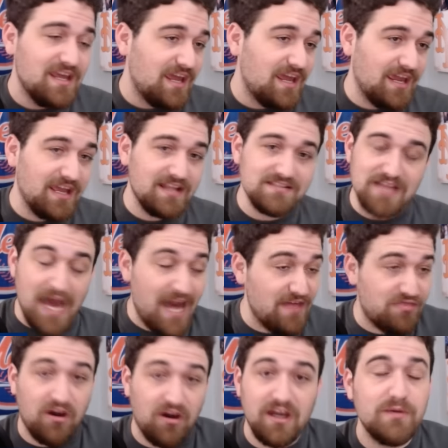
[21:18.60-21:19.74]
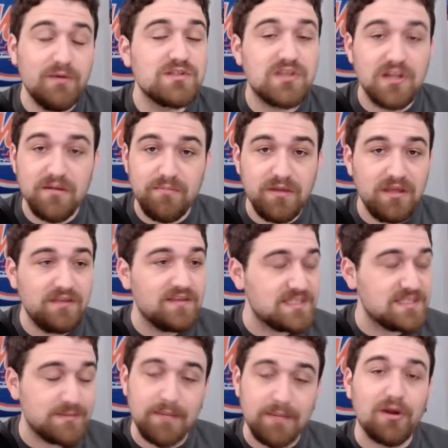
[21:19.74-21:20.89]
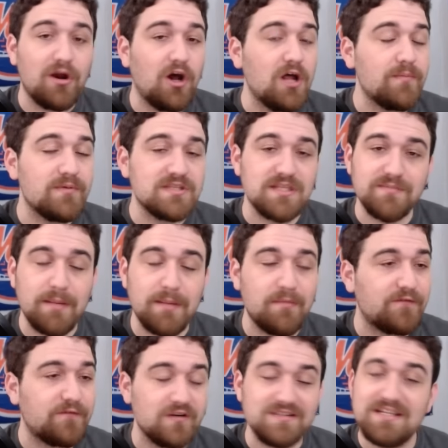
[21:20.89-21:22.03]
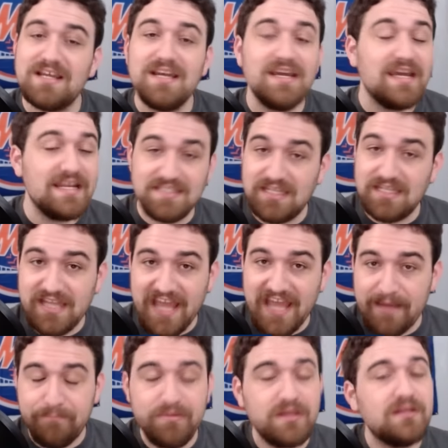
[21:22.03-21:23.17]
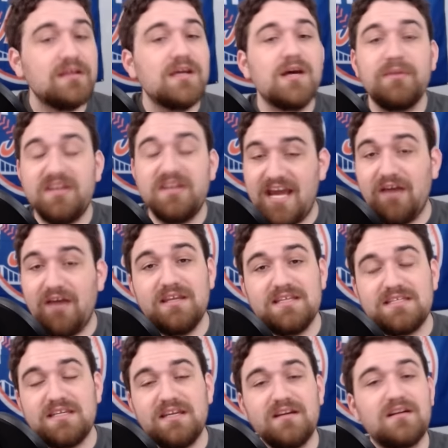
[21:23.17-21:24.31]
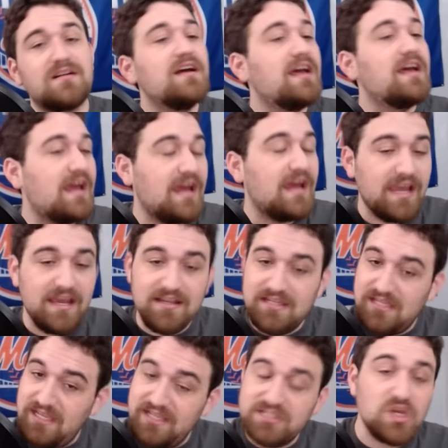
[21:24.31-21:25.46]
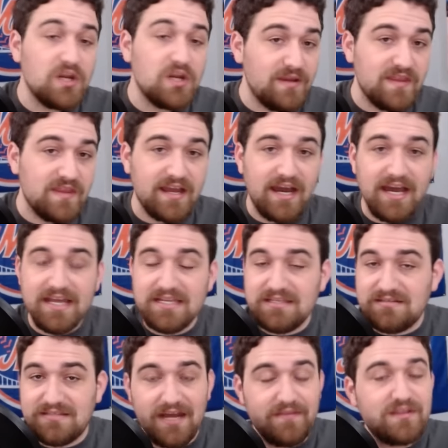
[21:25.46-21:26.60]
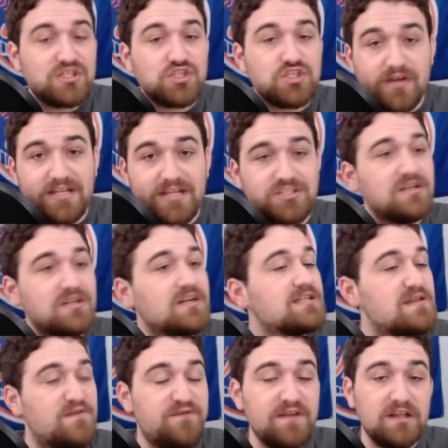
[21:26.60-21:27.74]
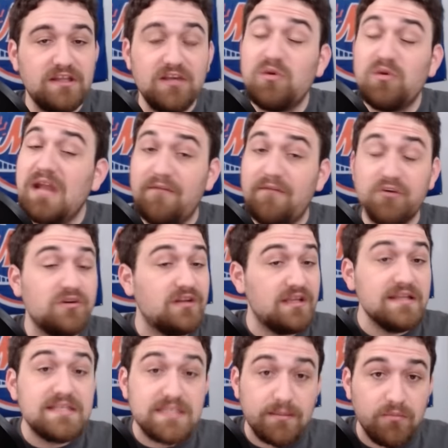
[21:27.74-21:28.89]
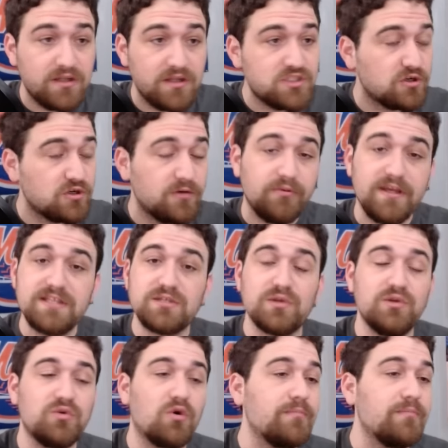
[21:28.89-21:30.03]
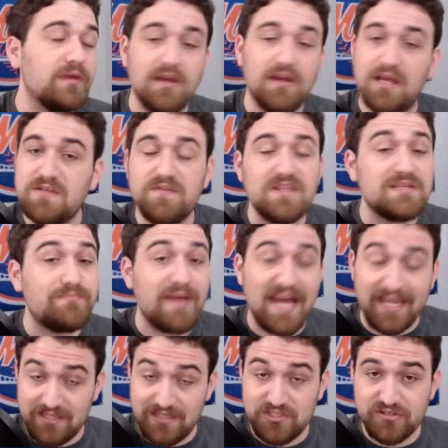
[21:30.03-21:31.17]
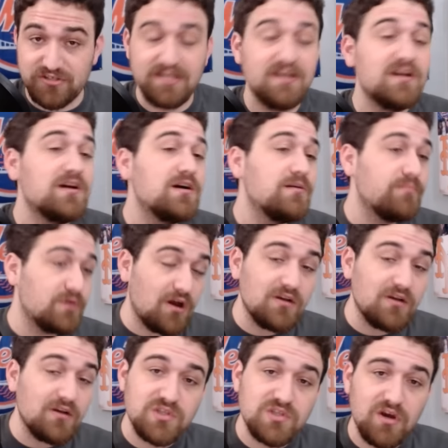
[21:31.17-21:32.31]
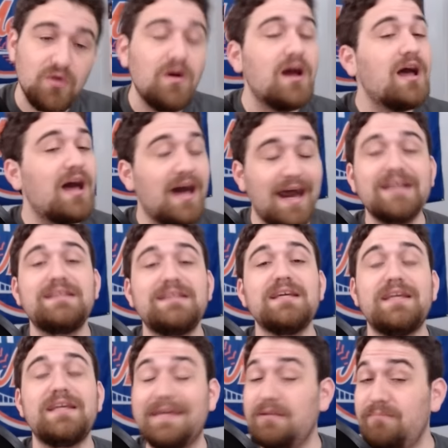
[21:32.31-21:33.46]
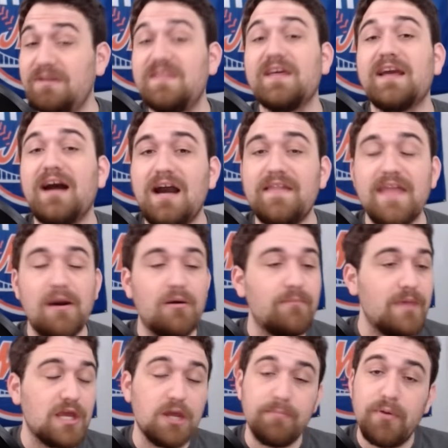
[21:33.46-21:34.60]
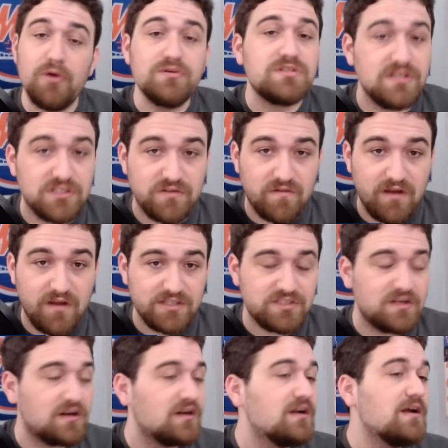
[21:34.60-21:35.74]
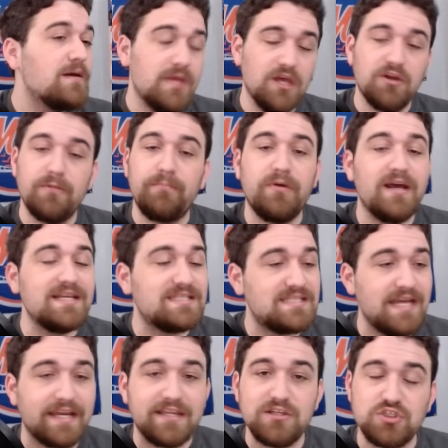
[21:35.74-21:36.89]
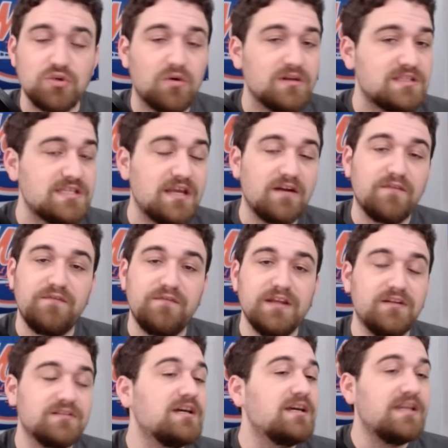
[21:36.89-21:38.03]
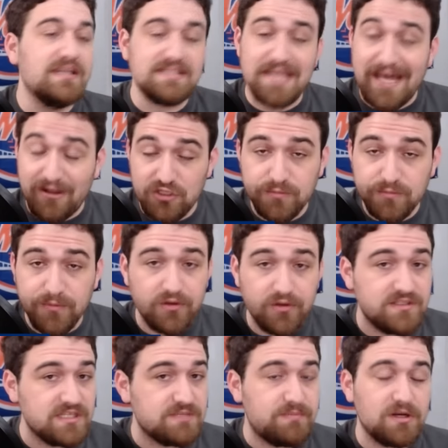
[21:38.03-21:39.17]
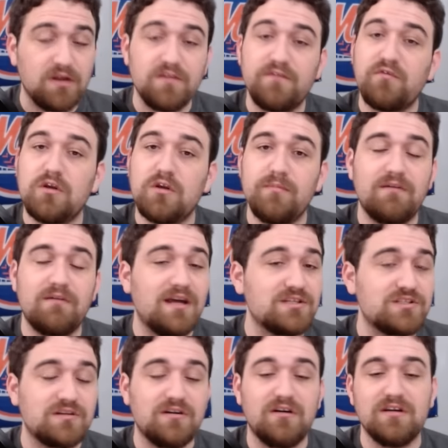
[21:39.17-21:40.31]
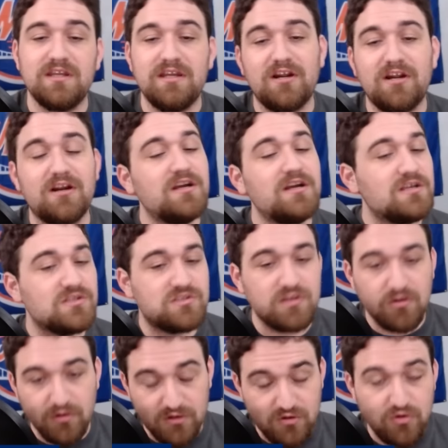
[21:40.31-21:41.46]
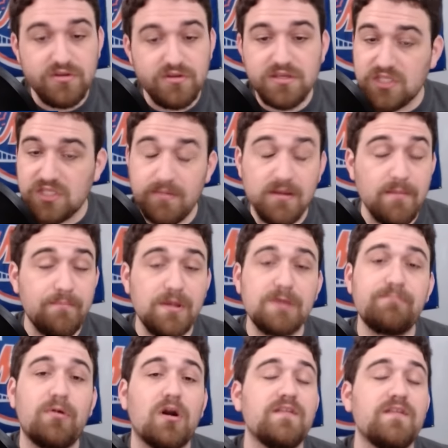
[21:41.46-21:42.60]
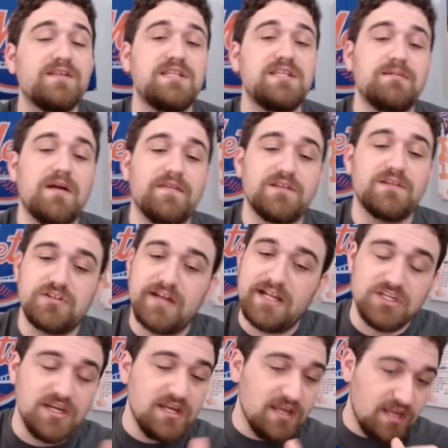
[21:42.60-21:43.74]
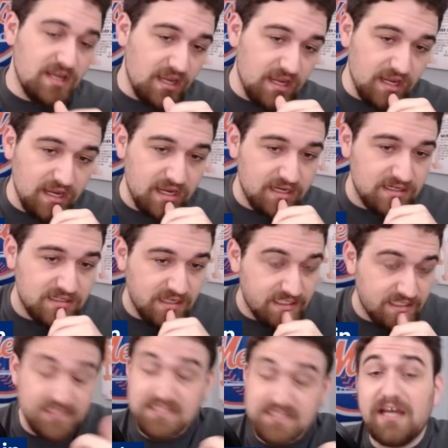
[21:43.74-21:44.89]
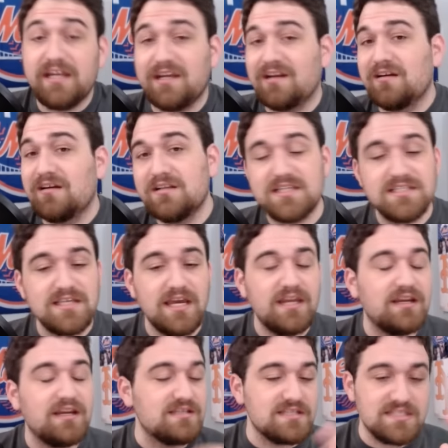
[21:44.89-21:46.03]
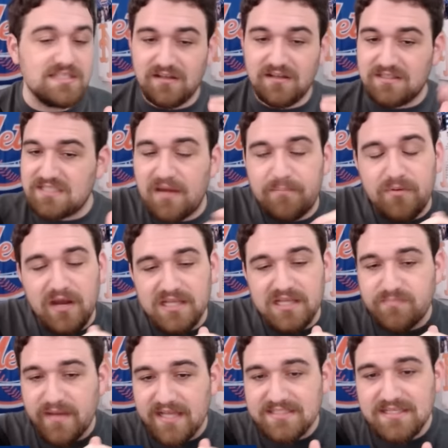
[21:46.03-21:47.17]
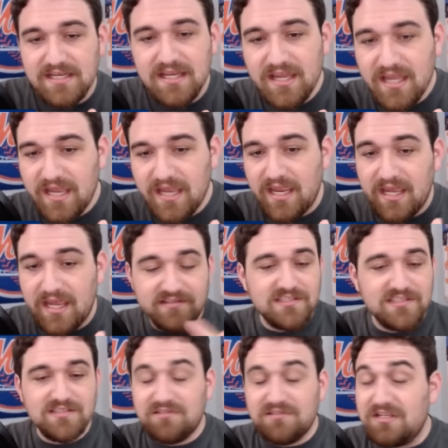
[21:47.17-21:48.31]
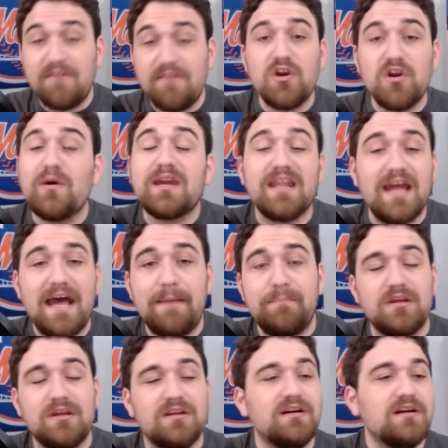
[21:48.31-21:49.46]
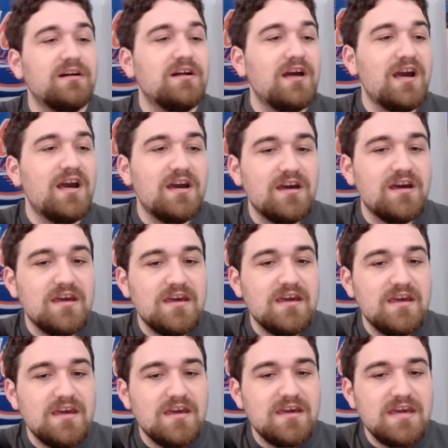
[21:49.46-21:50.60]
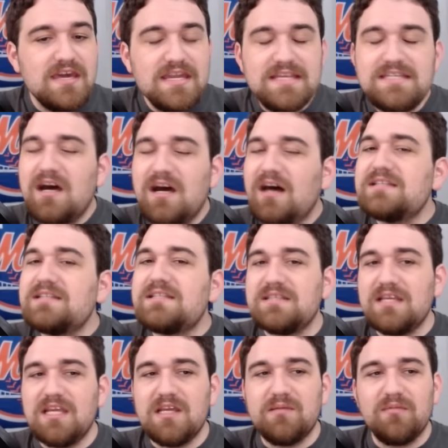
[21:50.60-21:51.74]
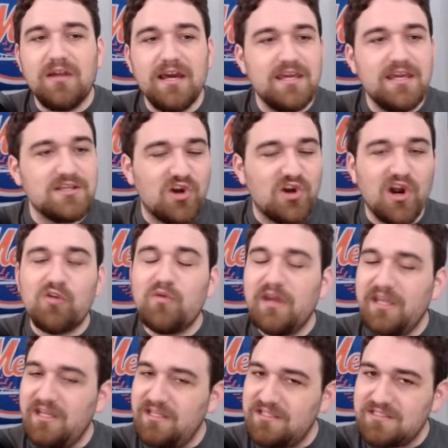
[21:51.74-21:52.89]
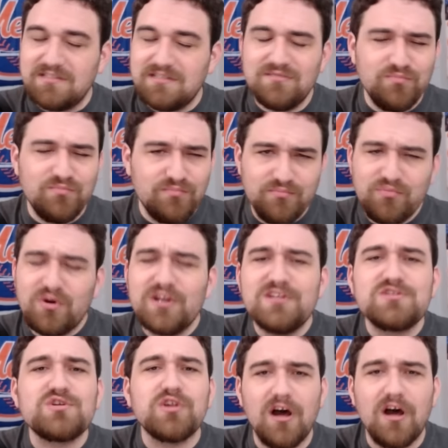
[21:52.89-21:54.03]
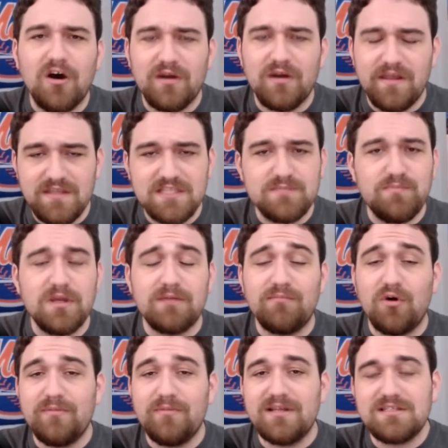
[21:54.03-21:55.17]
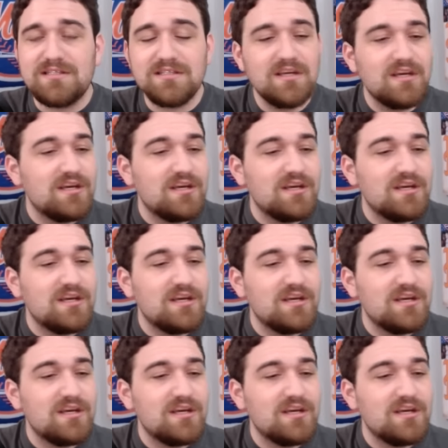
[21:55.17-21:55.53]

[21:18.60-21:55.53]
And I thought he was going to be the September call-up on September 1st. It didn't happen, but now he's here, and he's going to be the guy down the stretch to fill in whenever you need someone to replace Lindor because of this back injury. But also, I think he'd be the guy that would make a postseason roster, be able to play second, short, center field. He's eligible because he's been on the 40-man roster all year. So Acuña is going to be a big part of this team down the stretch. And it's exciting. It's exciting because he's still a top prospect. And you never know what can happen. It does seem like his heart rate is pretty slow in these big moments.